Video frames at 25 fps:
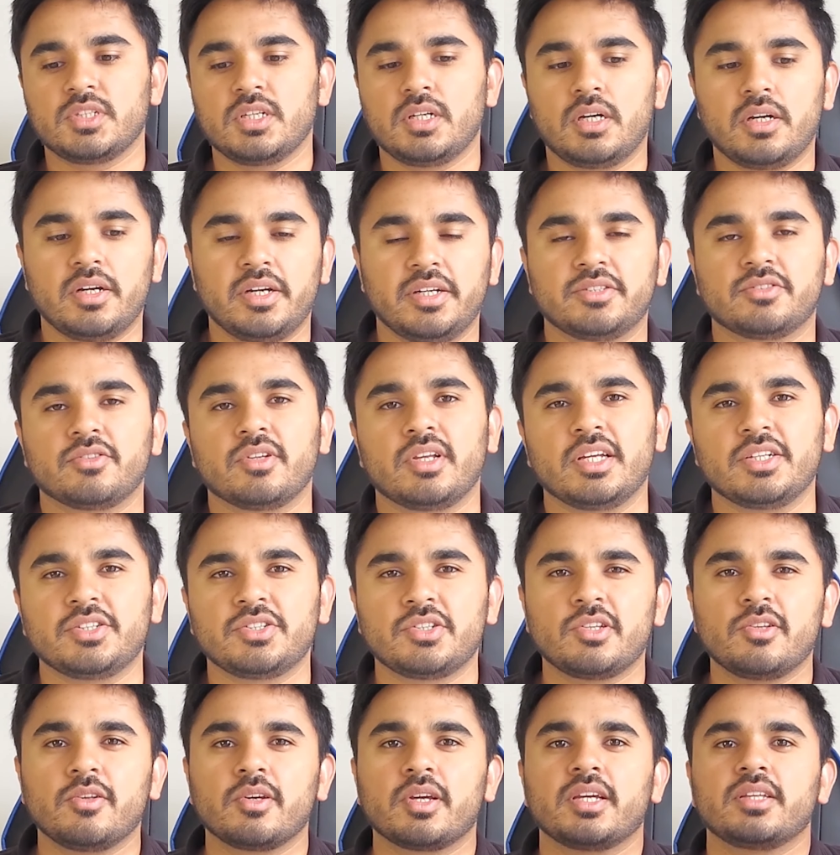Alright, so
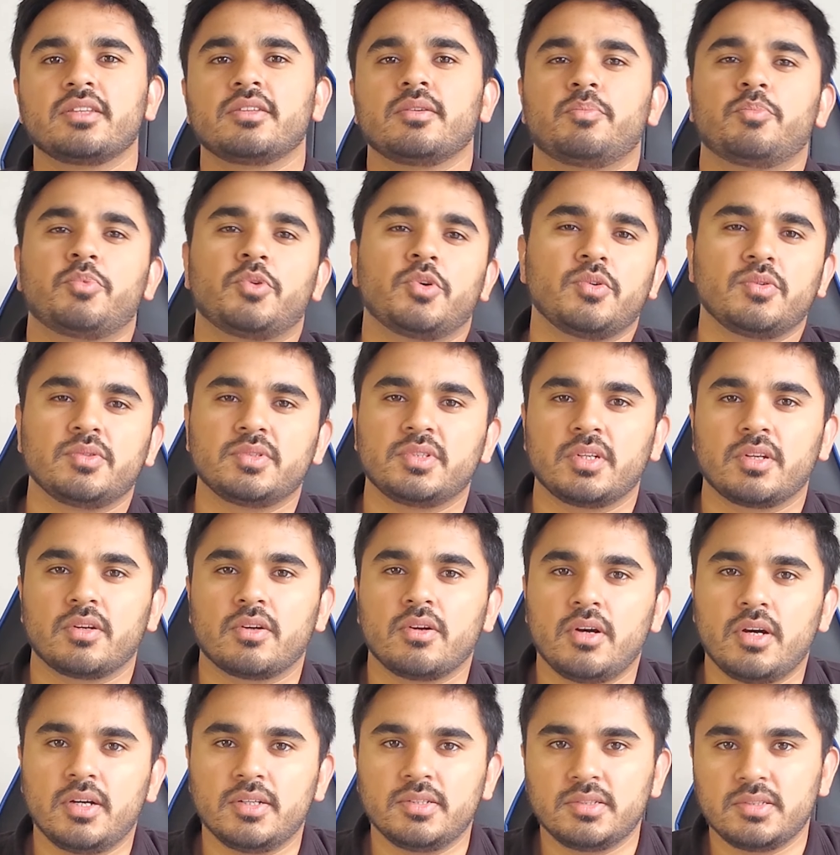let's look at the pros and
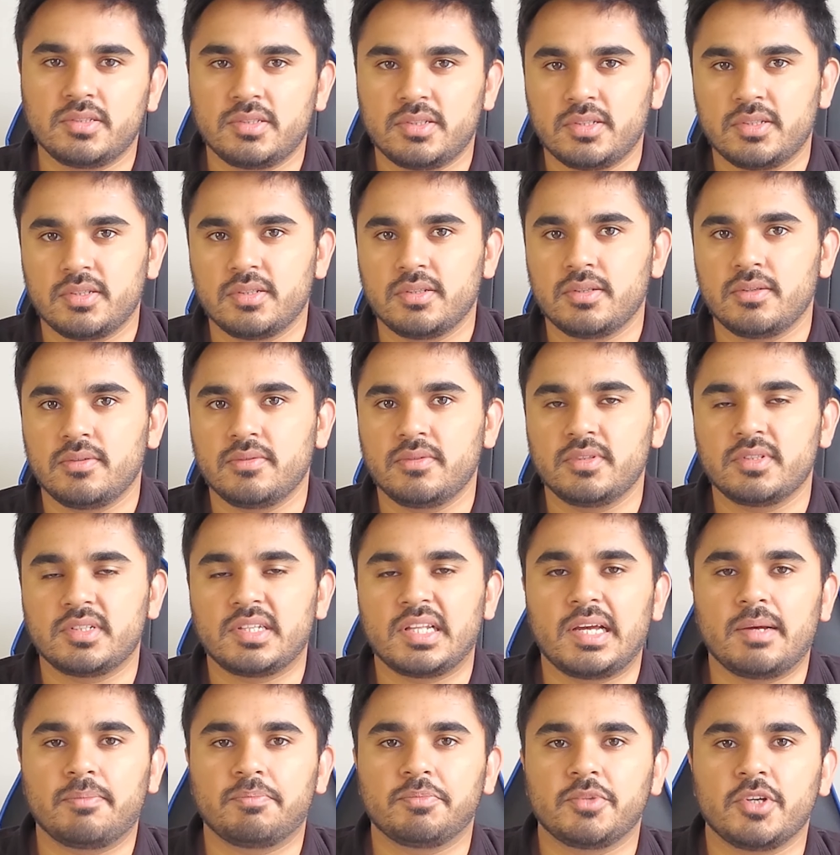cons of this
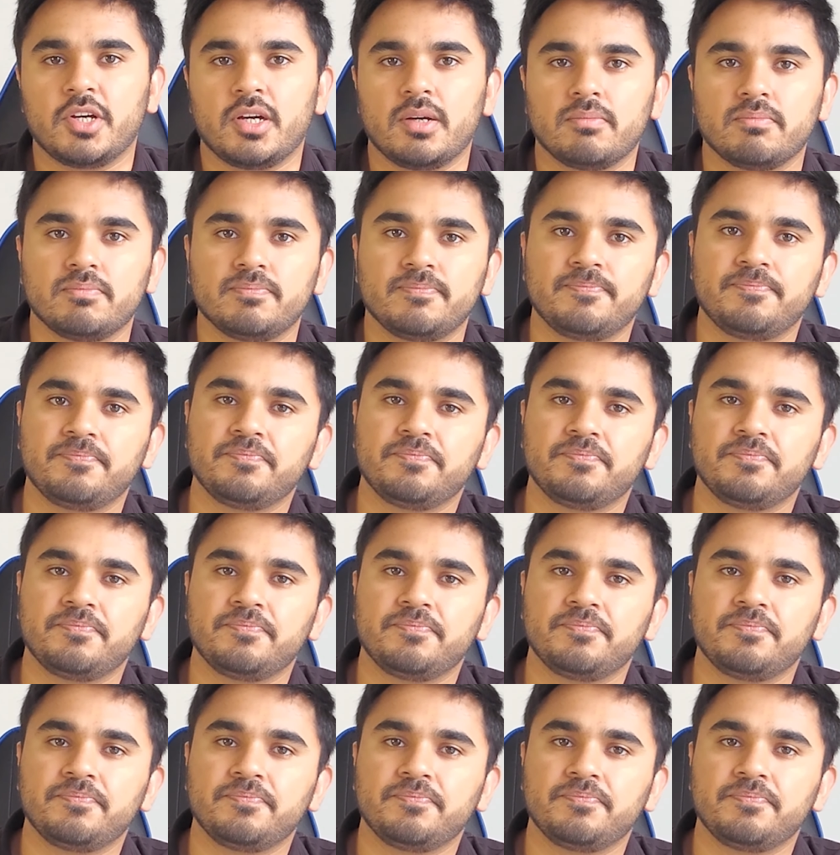laptop.